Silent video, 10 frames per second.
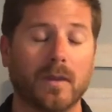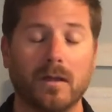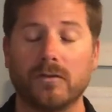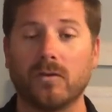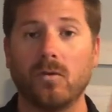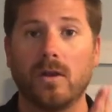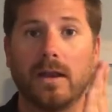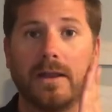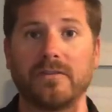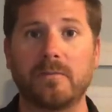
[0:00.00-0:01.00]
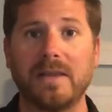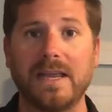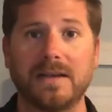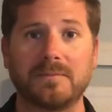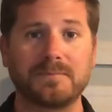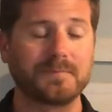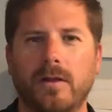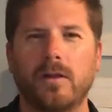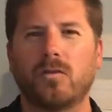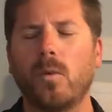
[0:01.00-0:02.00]
So let's begin.
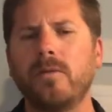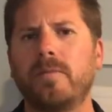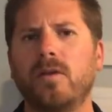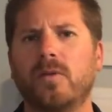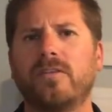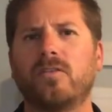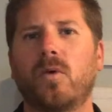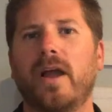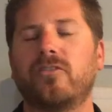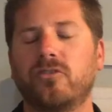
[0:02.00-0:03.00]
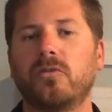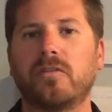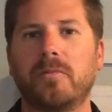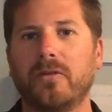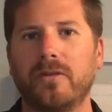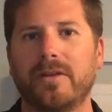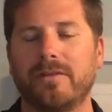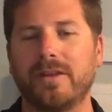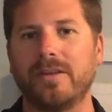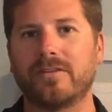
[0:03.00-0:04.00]
So one big reason why I choose to build
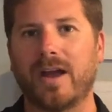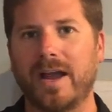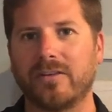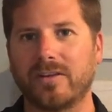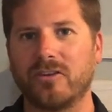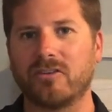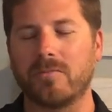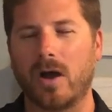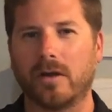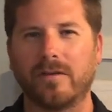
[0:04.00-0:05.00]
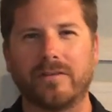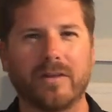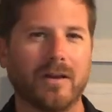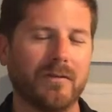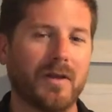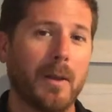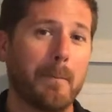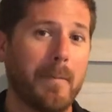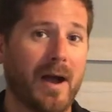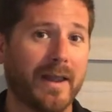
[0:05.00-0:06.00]
these isolation box instead of
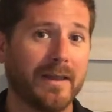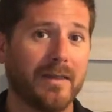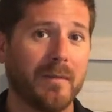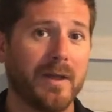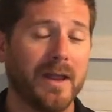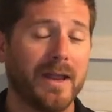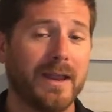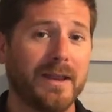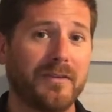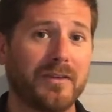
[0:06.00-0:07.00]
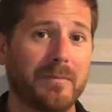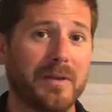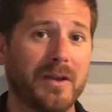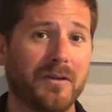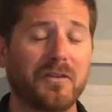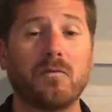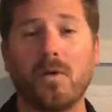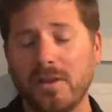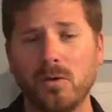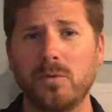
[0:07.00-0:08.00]
buying them is because of
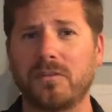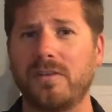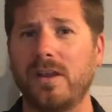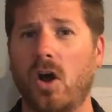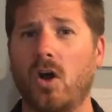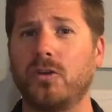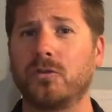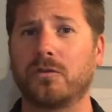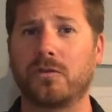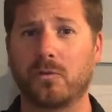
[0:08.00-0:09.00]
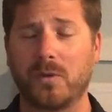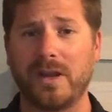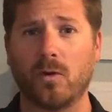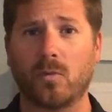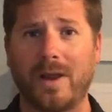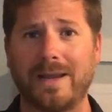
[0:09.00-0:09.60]
what you will see on your screen right